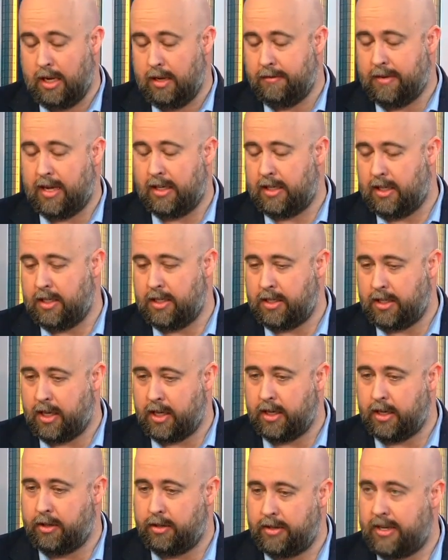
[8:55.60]
fact, I just got
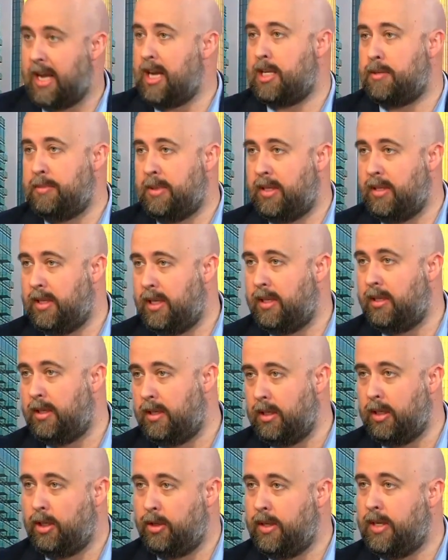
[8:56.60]
another tax bill that
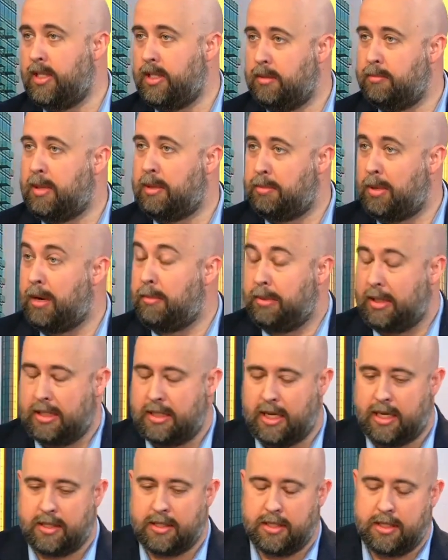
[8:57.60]
they're increasing my property
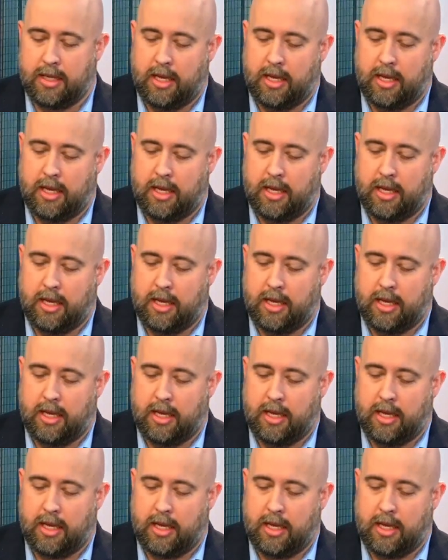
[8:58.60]
taxes.